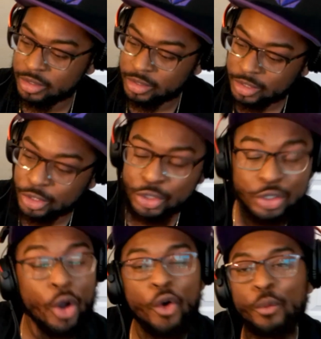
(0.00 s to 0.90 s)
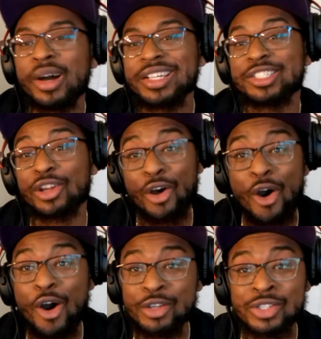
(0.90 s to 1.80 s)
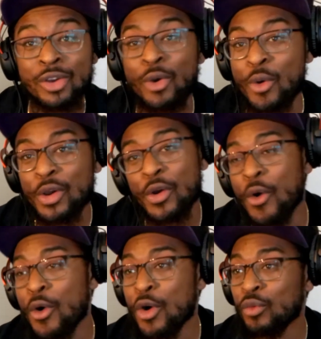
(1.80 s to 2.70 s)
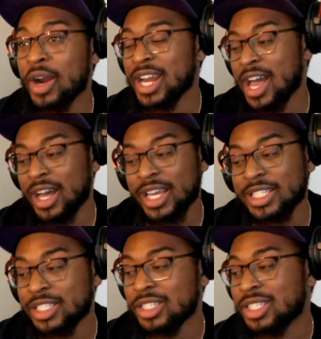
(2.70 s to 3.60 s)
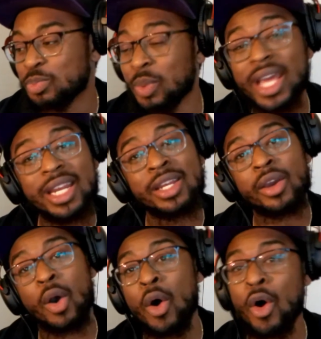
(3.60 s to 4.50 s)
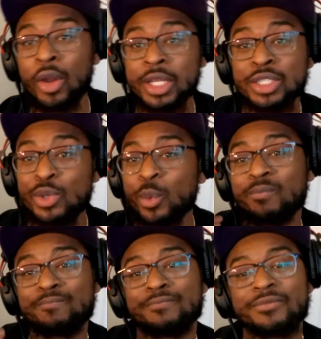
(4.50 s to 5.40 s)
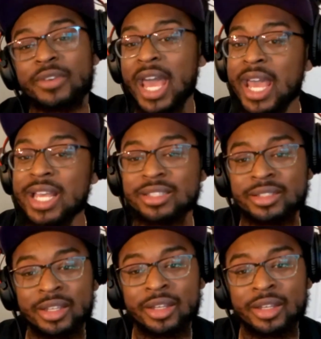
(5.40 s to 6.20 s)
There's so much loss going on right now. He's just explaining it all. It's so fast.